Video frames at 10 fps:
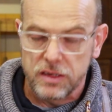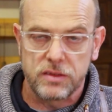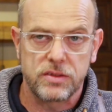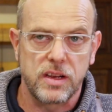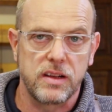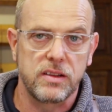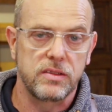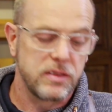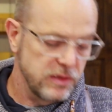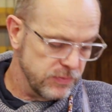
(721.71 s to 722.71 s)

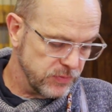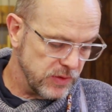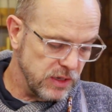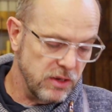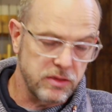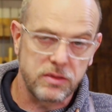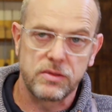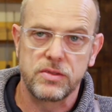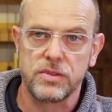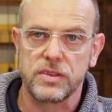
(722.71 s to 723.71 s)
So on
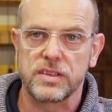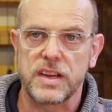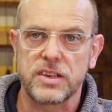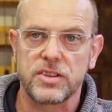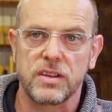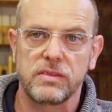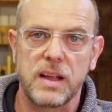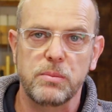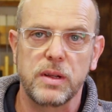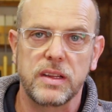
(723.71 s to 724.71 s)
to the section of
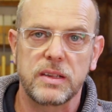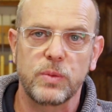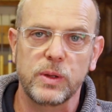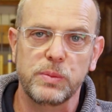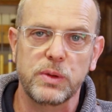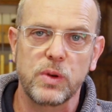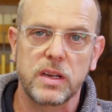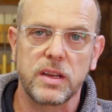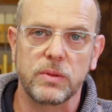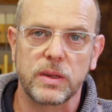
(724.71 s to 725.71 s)
lumber that we'll be
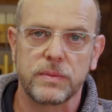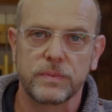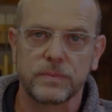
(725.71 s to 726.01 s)
working with.